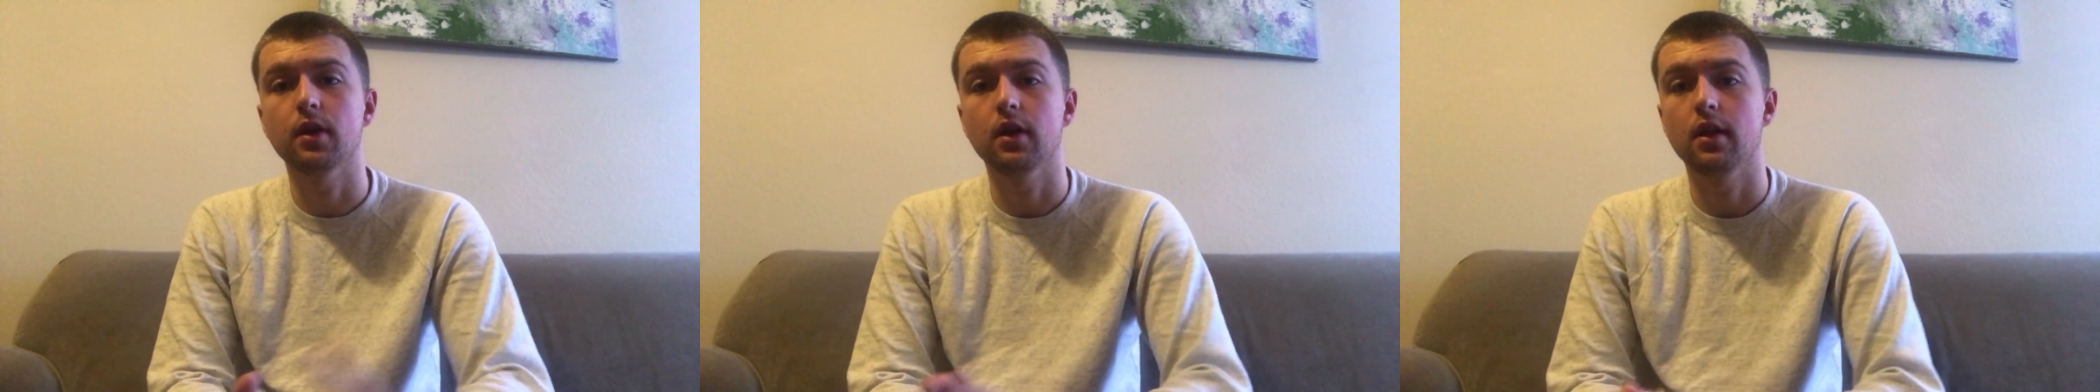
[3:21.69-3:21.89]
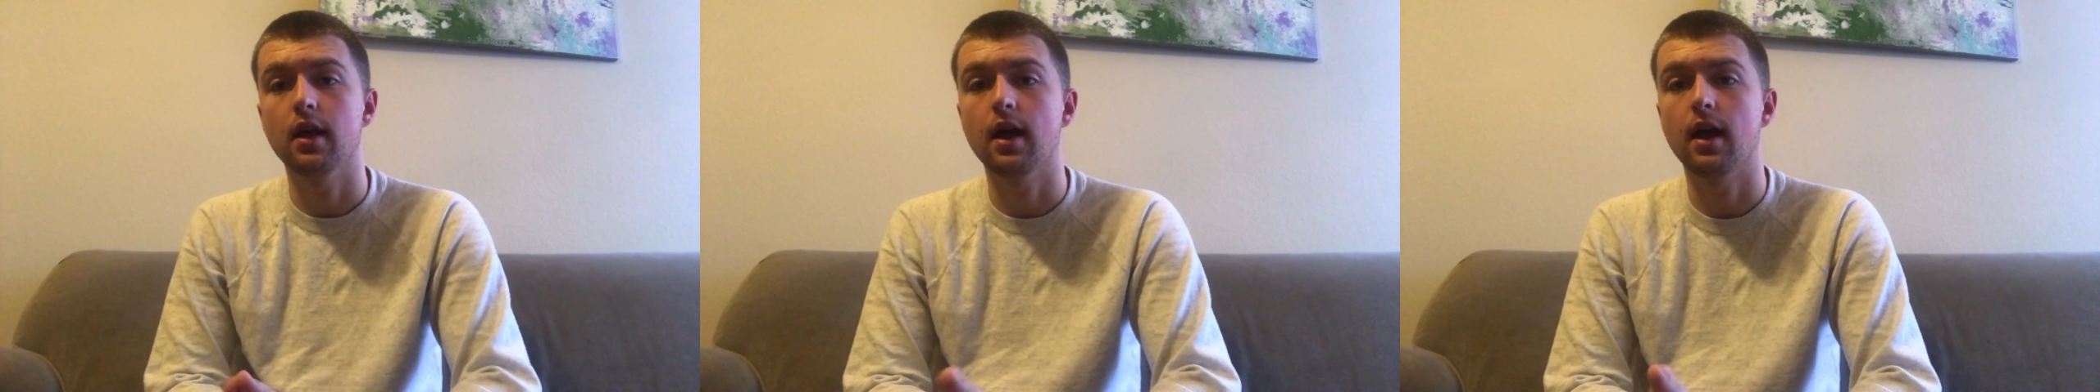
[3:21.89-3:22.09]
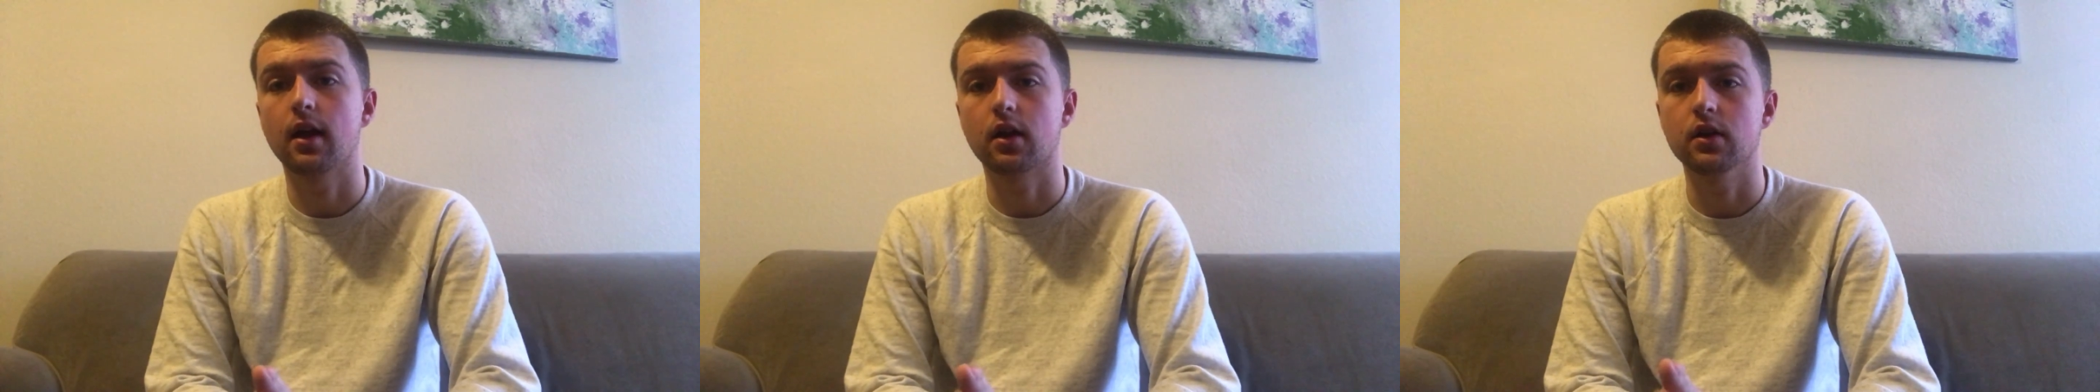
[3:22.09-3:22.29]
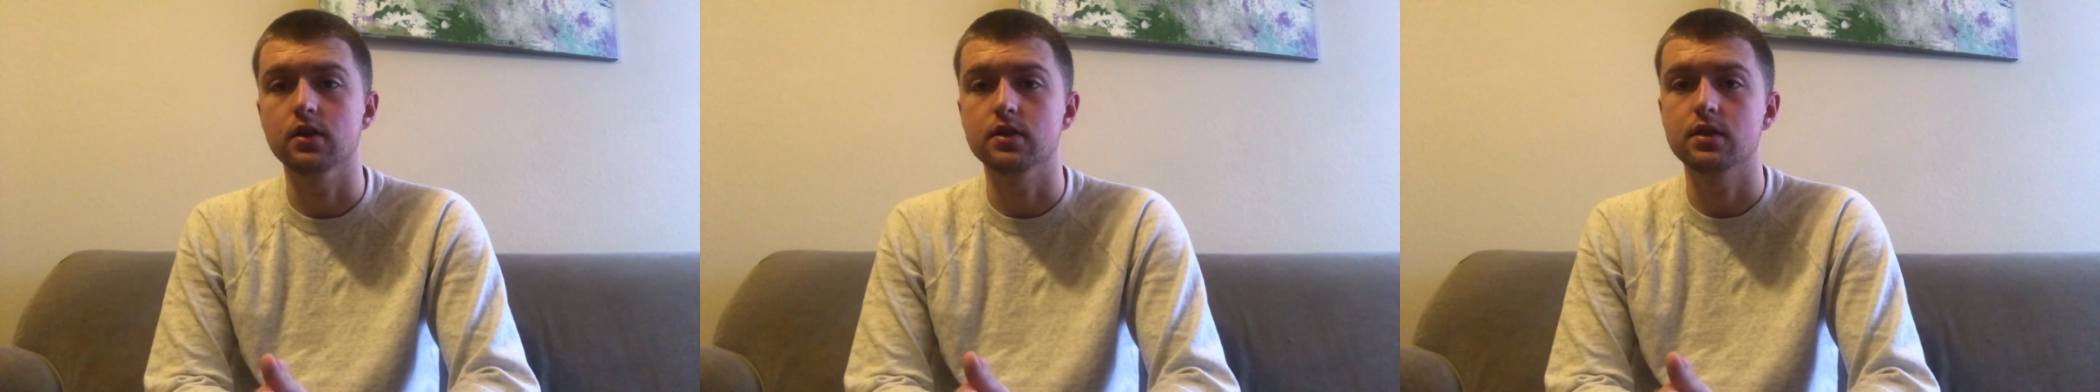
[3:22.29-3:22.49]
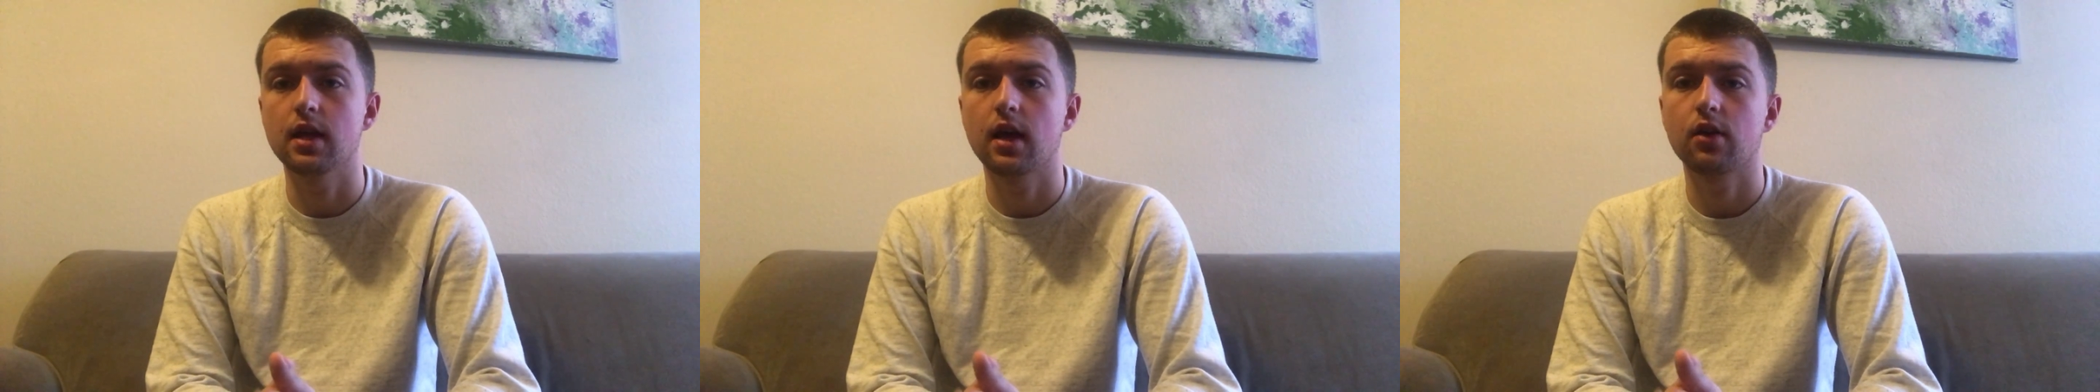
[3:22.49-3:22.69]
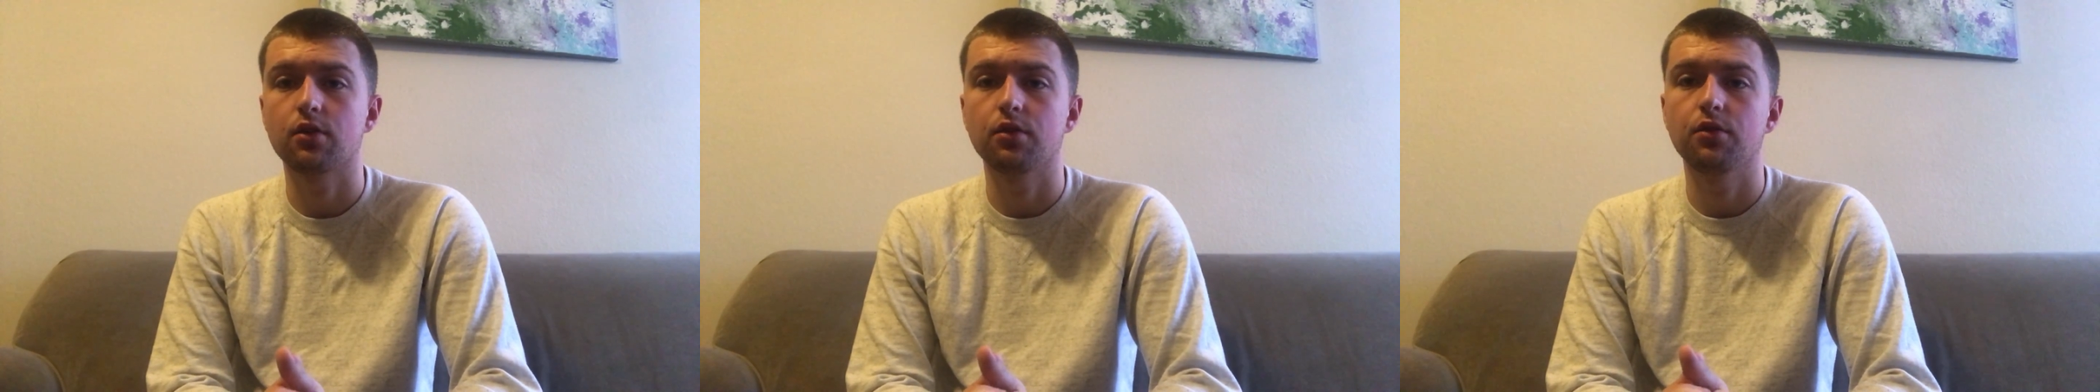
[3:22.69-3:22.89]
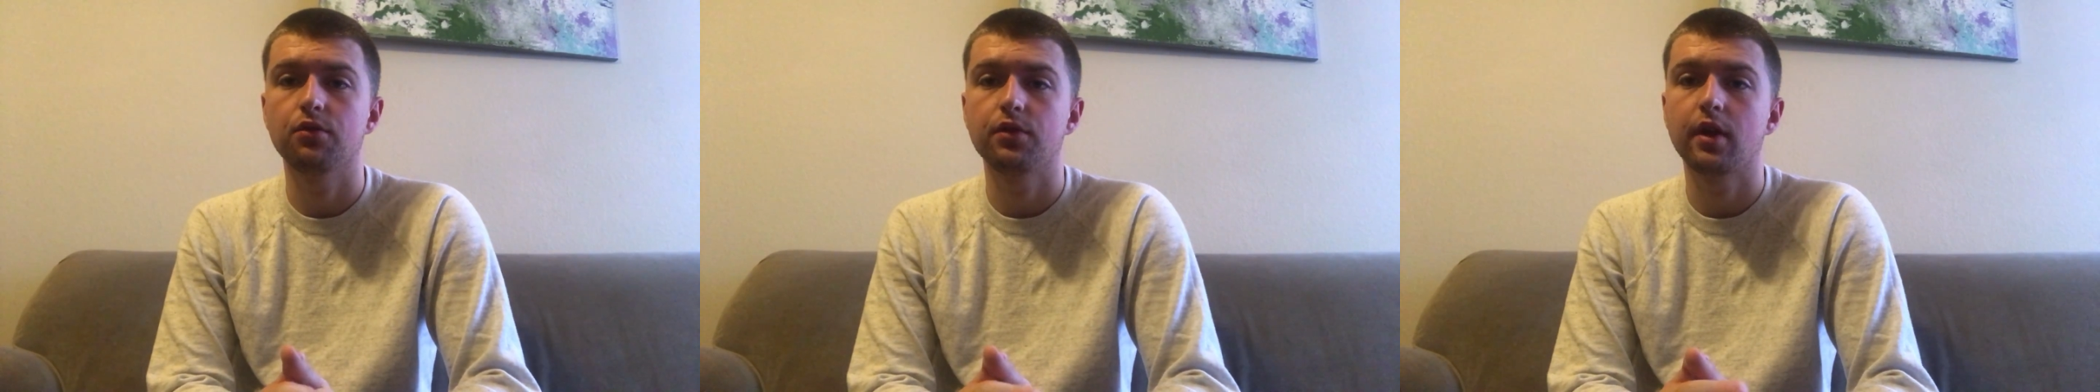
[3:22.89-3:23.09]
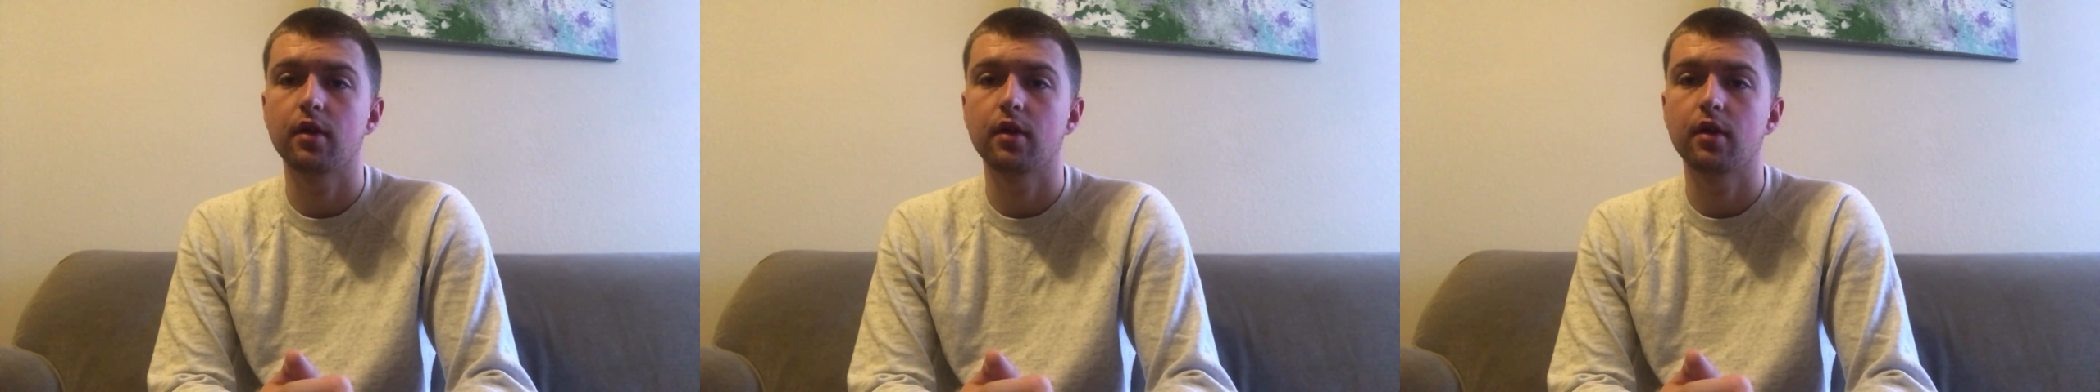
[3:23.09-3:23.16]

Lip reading: into that, because that'll